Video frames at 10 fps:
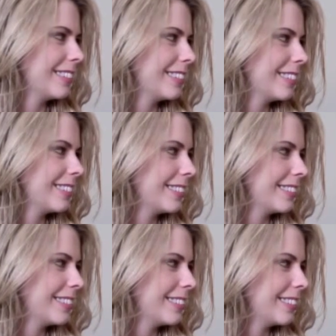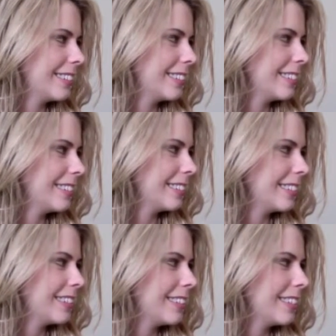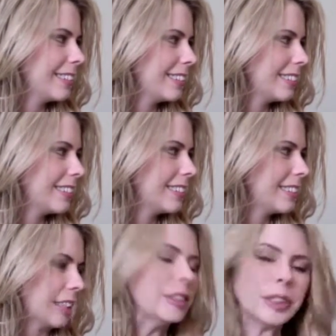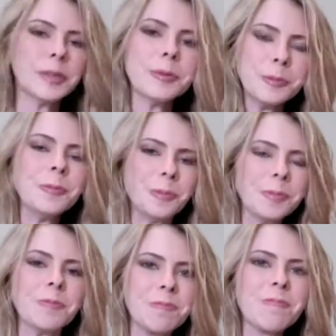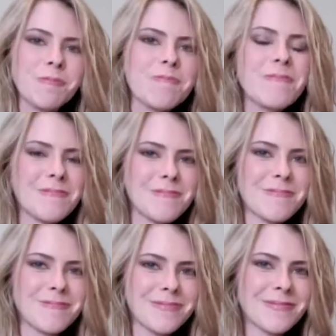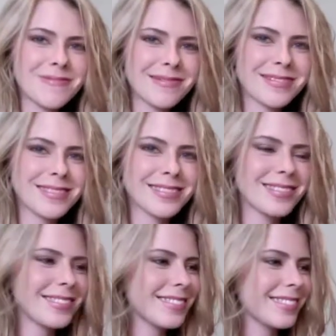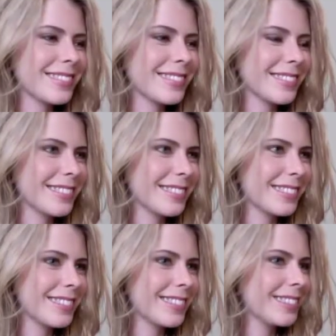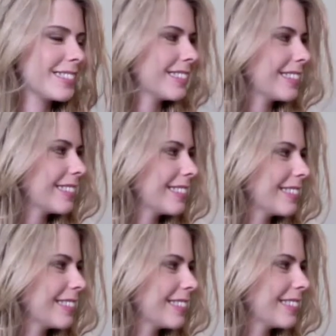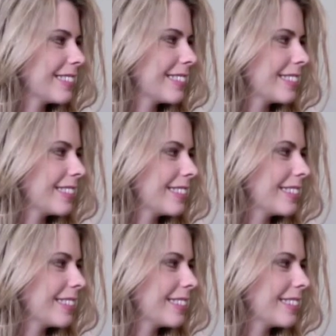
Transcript: No words are spoken by the person on screen.